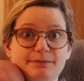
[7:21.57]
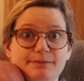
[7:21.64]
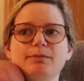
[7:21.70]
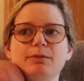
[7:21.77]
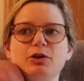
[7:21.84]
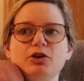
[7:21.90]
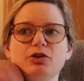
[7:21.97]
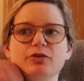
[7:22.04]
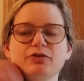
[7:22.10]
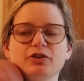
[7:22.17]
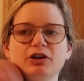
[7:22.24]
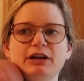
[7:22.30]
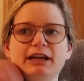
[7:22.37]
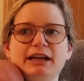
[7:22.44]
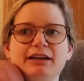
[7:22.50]

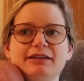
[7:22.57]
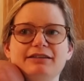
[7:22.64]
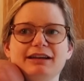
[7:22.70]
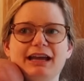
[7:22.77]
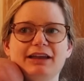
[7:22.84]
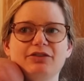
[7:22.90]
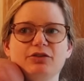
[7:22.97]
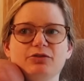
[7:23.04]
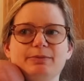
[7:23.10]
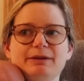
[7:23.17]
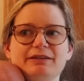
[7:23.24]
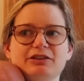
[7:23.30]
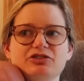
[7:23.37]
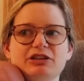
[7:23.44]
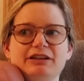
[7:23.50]
Maneuvering to get in those
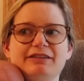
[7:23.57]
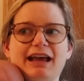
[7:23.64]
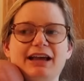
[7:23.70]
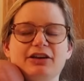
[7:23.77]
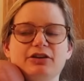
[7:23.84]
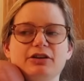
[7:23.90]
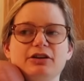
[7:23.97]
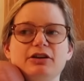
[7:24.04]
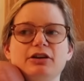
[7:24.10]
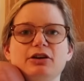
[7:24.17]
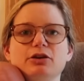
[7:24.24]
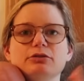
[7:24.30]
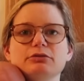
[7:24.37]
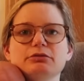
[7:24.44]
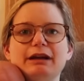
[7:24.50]
positions, I could
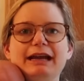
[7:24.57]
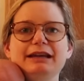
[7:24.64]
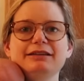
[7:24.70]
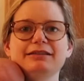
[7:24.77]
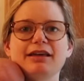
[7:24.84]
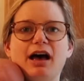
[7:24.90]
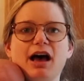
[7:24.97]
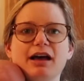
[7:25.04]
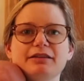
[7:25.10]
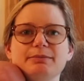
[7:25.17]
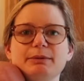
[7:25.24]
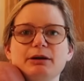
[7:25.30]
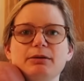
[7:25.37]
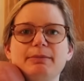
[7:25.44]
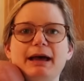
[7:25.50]
raise the
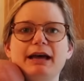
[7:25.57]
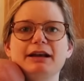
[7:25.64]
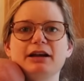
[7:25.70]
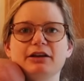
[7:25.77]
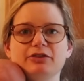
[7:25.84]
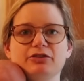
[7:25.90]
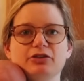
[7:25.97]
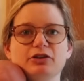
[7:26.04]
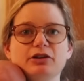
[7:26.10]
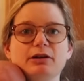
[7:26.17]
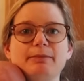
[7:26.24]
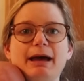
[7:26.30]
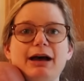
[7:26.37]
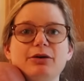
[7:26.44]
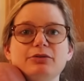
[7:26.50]
hospital bed a certain
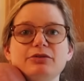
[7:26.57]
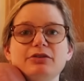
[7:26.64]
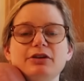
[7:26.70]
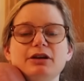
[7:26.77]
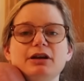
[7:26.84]
amount,